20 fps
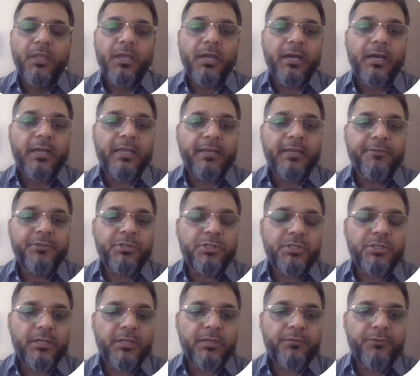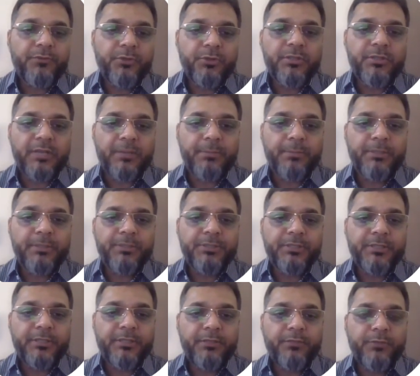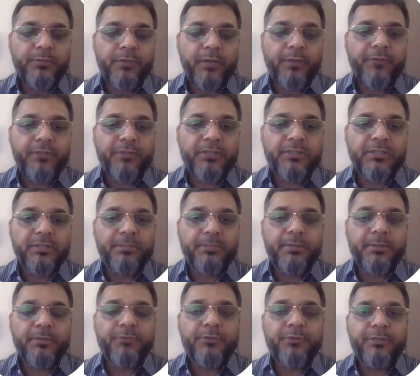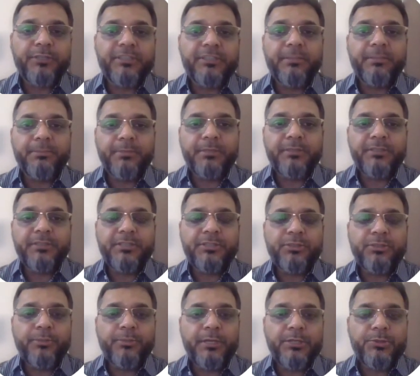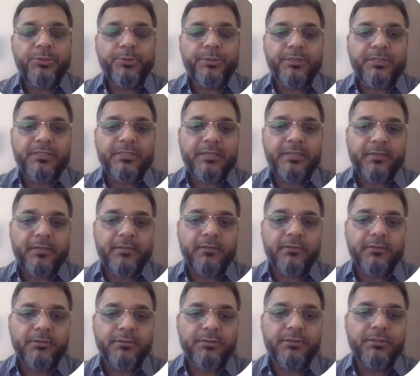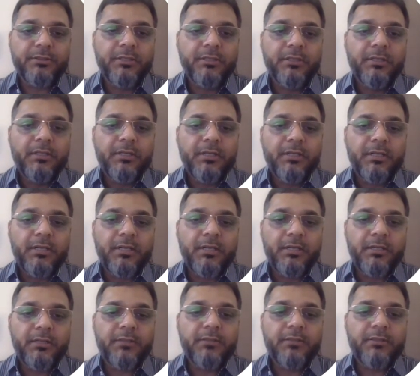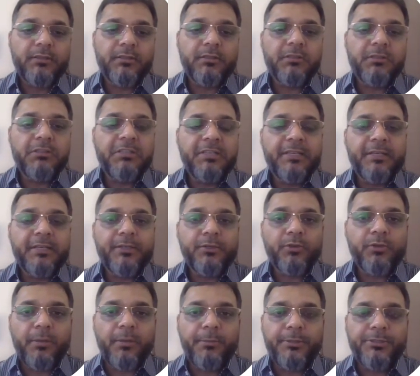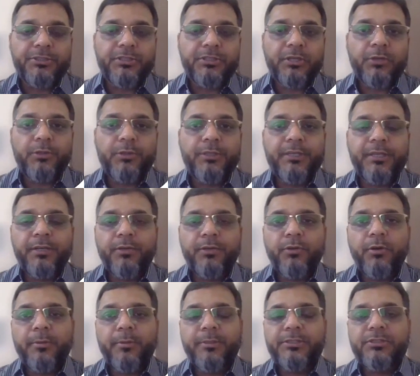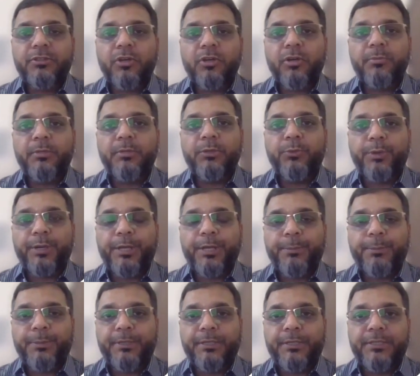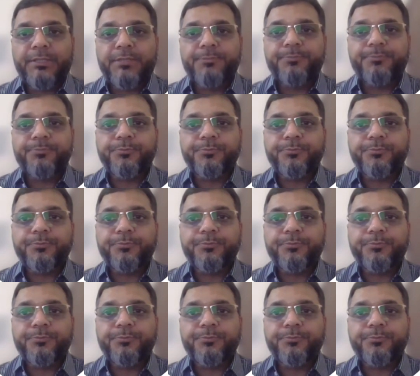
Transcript: I have just taken few examples here. One of the example, for example, just to make you understand, legal requirements. Now, legal requirements, normally what happen is